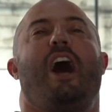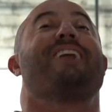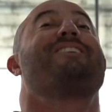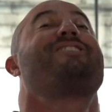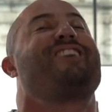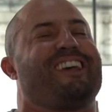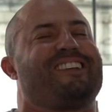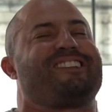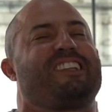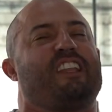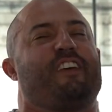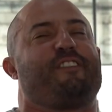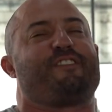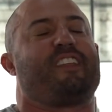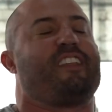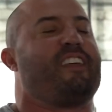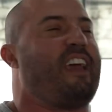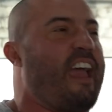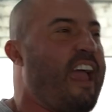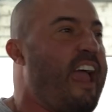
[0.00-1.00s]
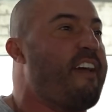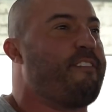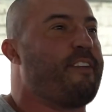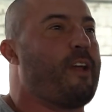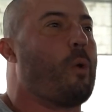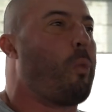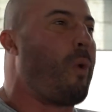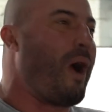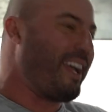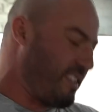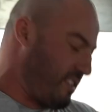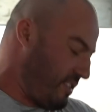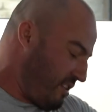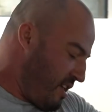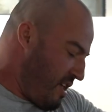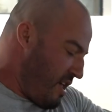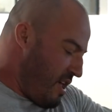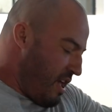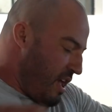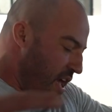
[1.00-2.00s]
just lift heavier weights.
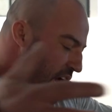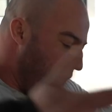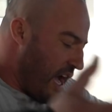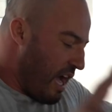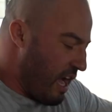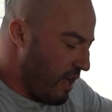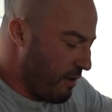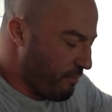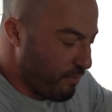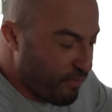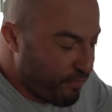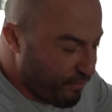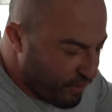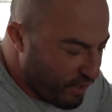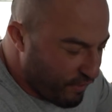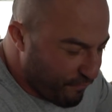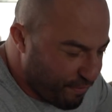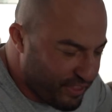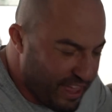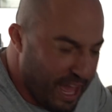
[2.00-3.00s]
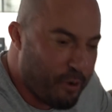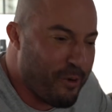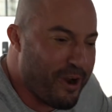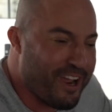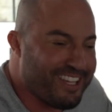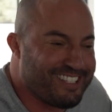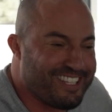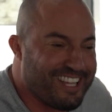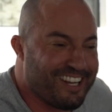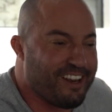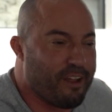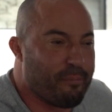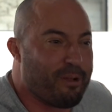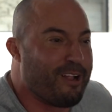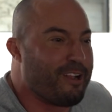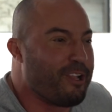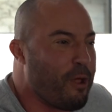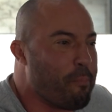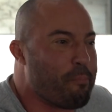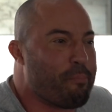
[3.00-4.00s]
For that reason, I'm
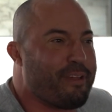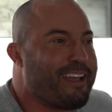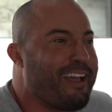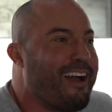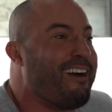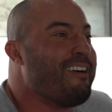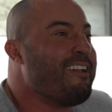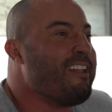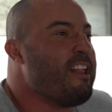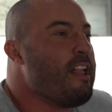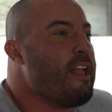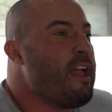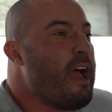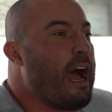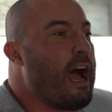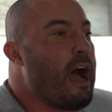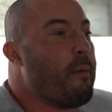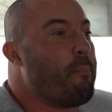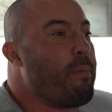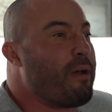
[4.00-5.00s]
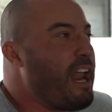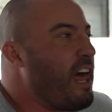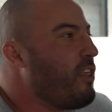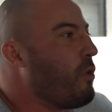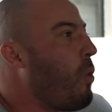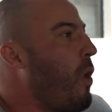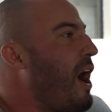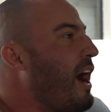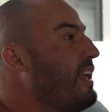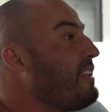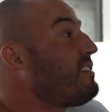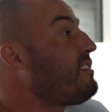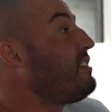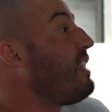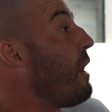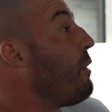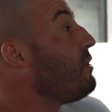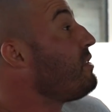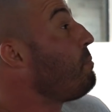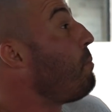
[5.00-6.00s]
a lot bigger. But otherwise,
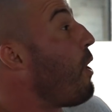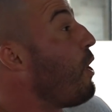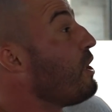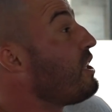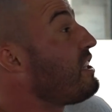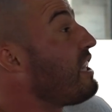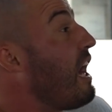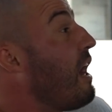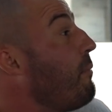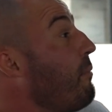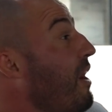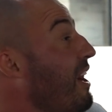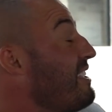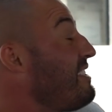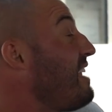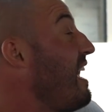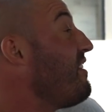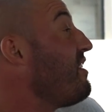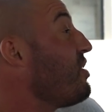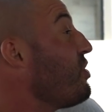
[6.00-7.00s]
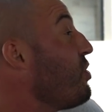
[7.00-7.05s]
that was both, I'd say that